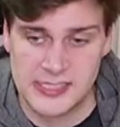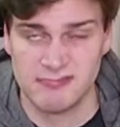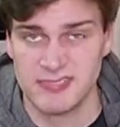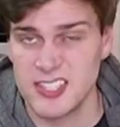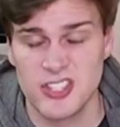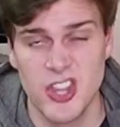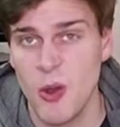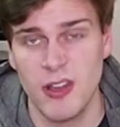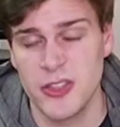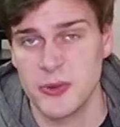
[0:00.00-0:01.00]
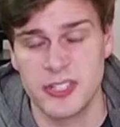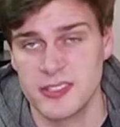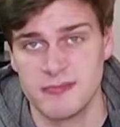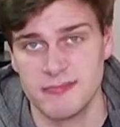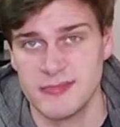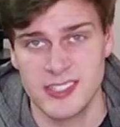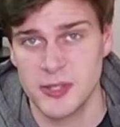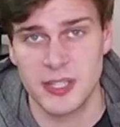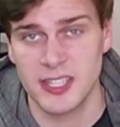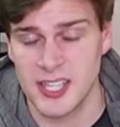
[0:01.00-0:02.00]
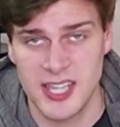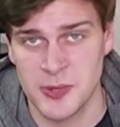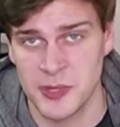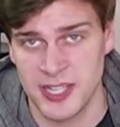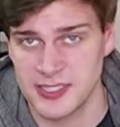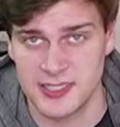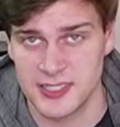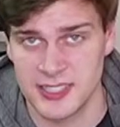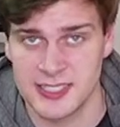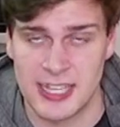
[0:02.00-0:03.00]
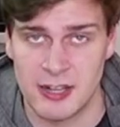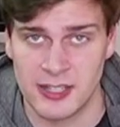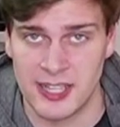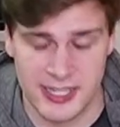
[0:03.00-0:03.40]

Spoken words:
there's no other key where that's going to sound like that,